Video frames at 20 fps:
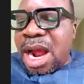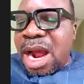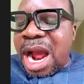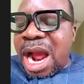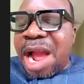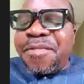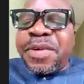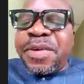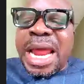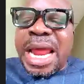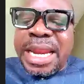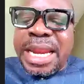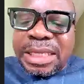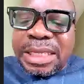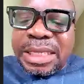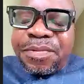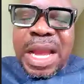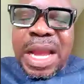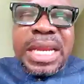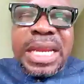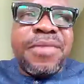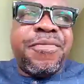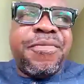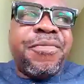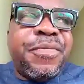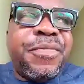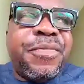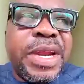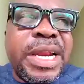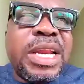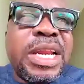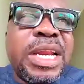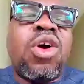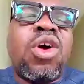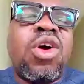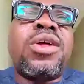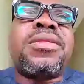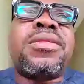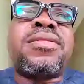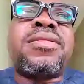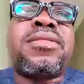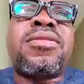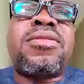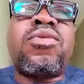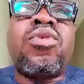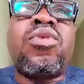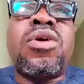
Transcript: Having identified the various